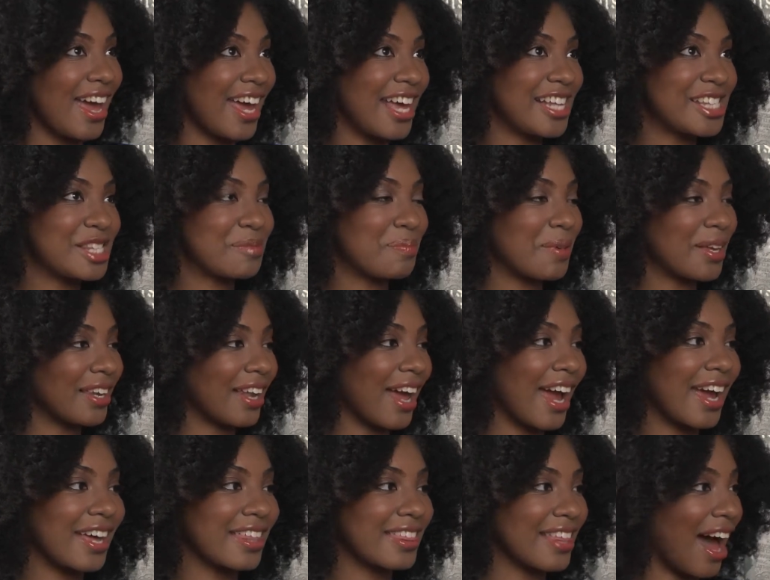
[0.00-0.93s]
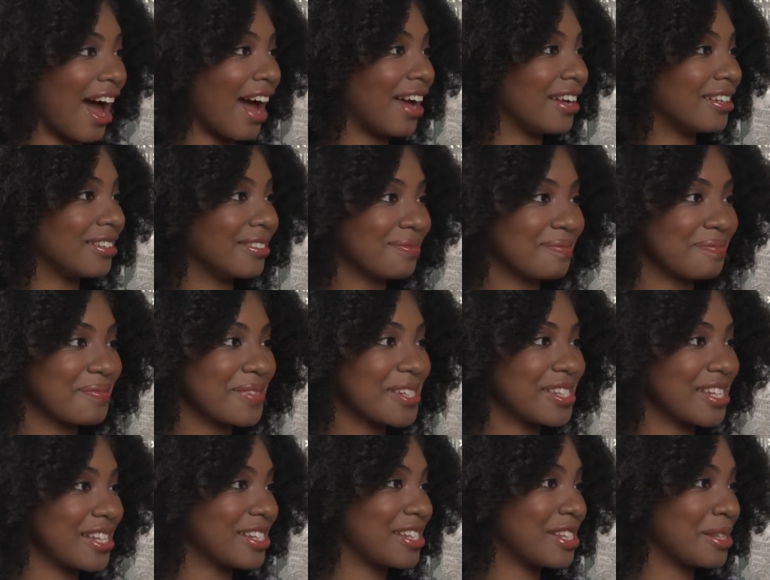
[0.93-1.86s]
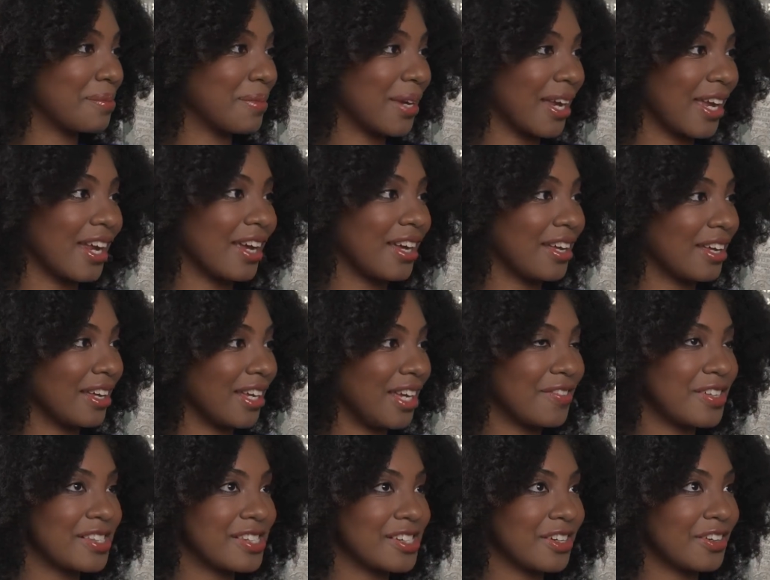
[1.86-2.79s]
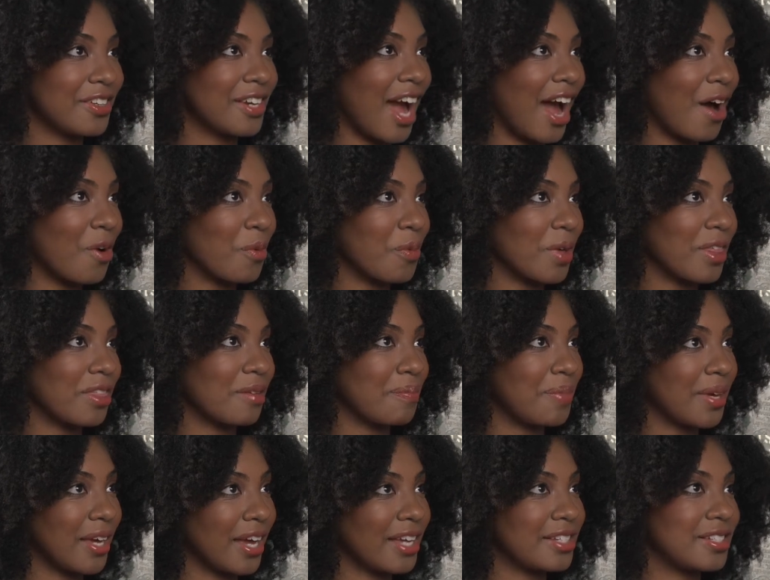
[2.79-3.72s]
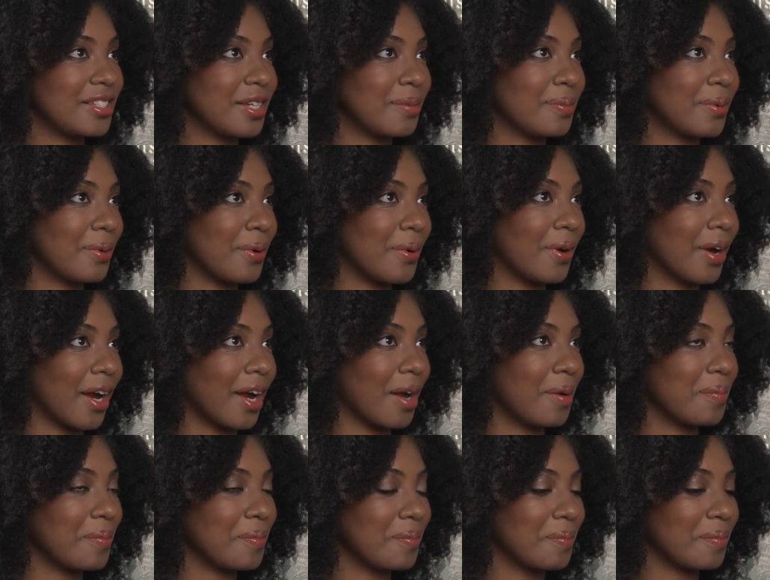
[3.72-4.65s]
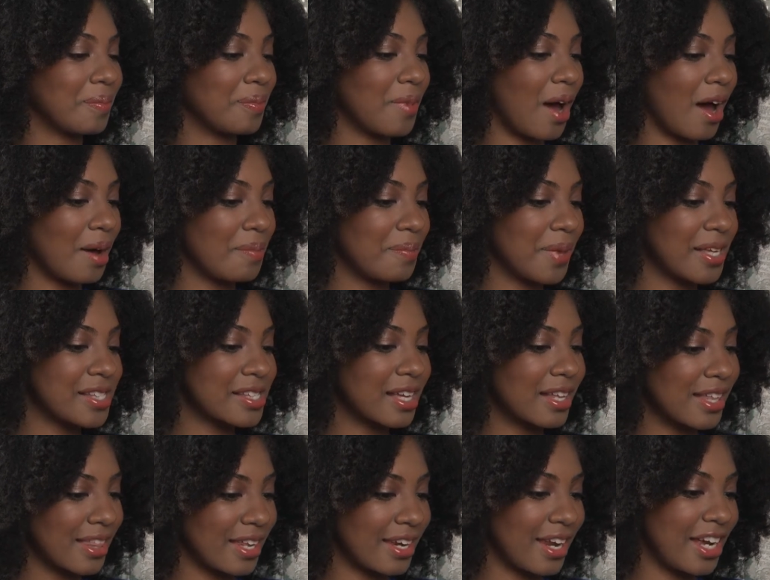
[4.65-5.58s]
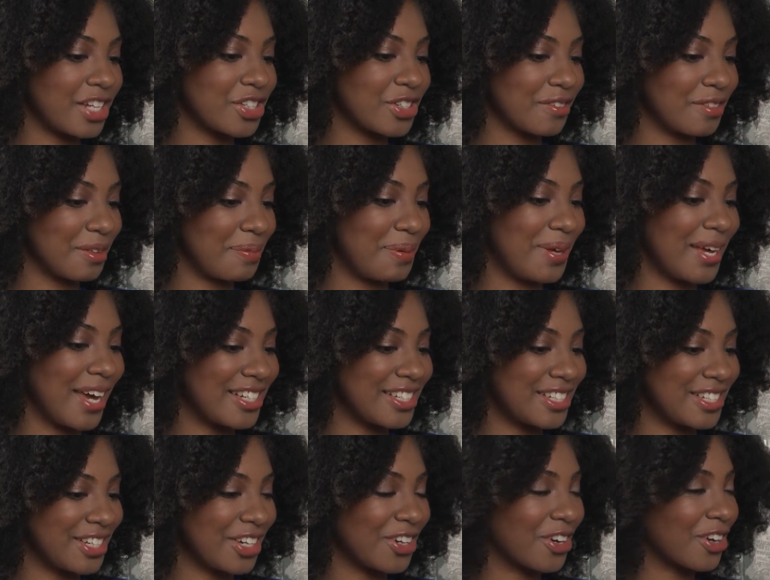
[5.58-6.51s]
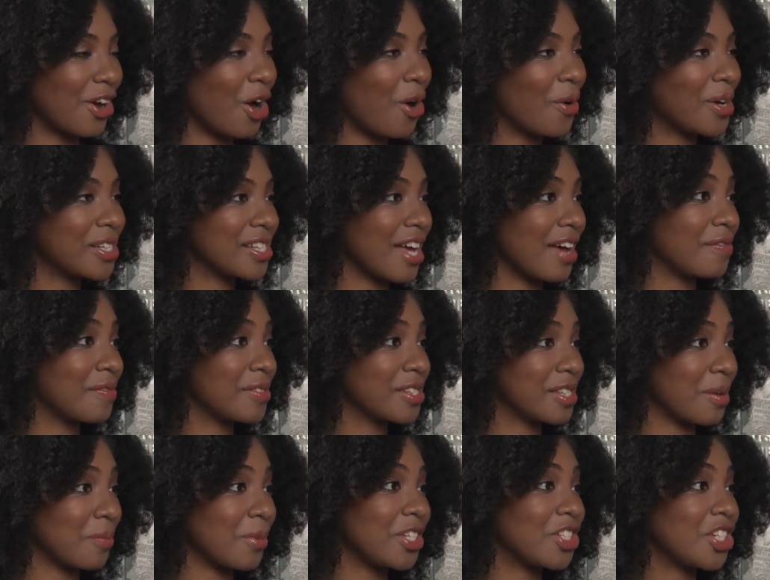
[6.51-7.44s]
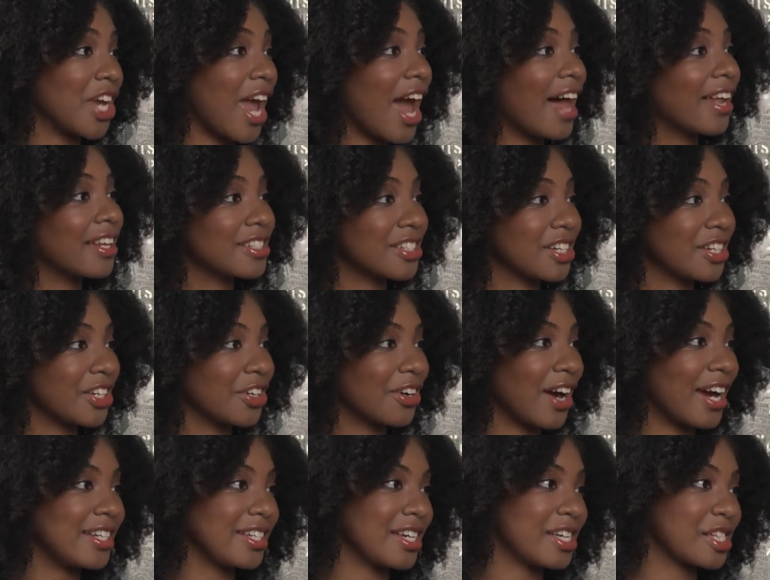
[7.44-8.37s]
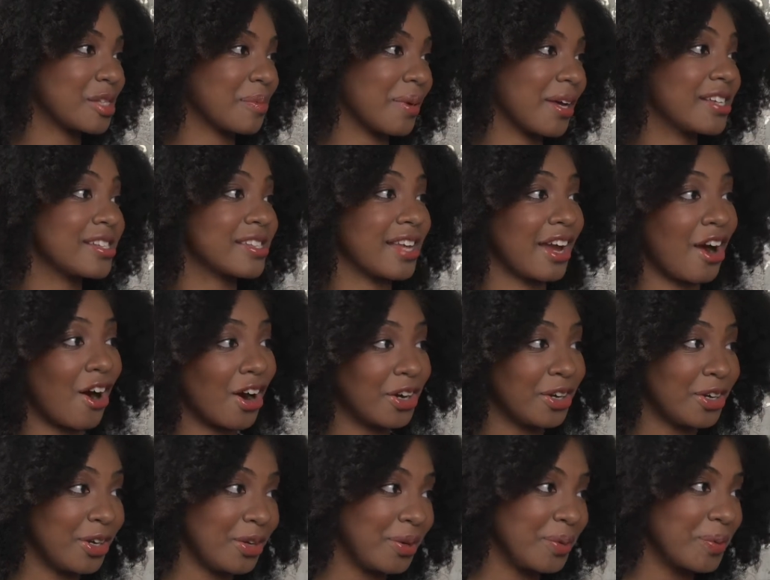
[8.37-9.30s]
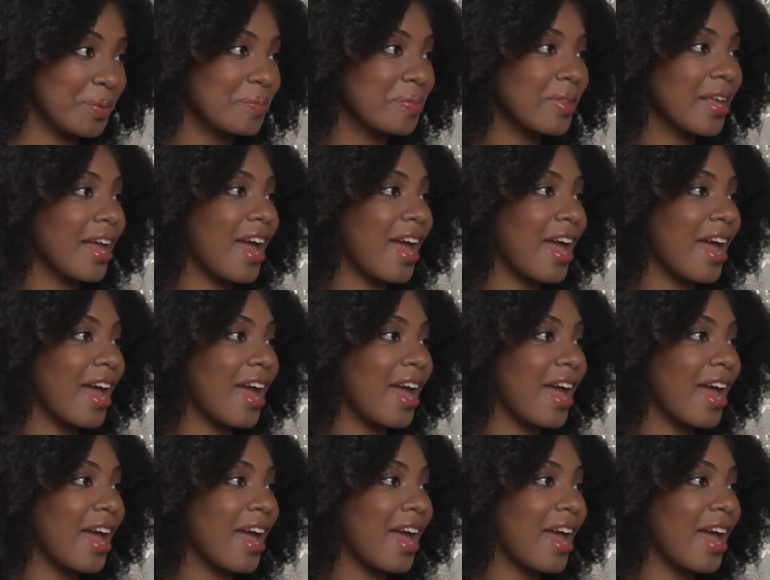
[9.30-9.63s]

it's been like that since the beginning, even till now with the PhD program. Basically the nature of the PhD, you're going to always have someone challenging your ideas because they are new.